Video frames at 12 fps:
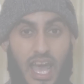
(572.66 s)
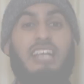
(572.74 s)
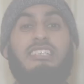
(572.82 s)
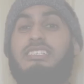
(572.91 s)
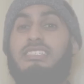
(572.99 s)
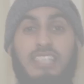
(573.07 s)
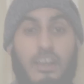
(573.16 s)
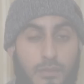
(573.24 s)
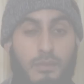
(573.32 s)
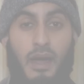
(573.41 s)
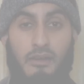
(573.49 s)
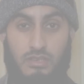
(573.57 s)
And she's never
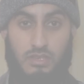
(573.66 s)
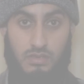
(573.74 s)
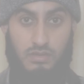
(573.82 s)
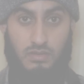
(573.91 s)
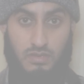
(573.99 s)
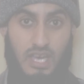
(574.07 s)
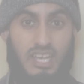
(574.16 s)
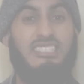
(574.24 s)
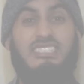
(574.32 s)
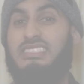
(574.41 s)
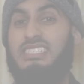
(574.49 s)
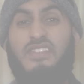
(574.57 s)
been married.
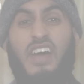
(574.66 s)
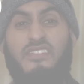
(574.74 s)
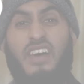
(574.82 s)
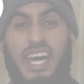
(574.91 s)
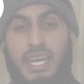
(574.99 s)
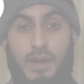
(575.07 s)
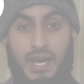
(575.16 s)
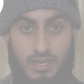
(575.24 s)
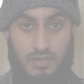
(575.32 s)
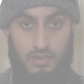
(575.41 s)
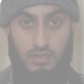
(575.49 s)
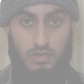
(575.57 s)
She's never ever had a
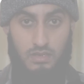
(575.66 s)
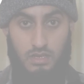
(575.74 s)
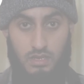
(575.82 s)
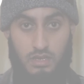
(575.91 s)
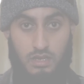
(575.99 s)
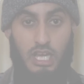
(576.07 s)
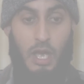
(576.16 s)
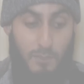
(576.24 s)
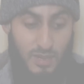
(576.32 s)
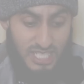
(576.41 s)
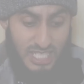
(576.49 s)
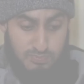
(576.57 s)
man.
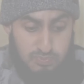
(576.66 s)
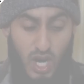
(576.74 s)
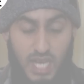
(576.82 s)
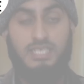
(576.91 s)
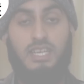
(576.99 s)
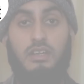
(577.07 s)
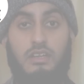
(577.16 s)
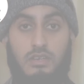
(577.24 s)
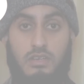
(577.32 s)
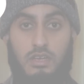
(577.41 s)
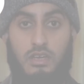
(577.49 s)
But she's pregnant.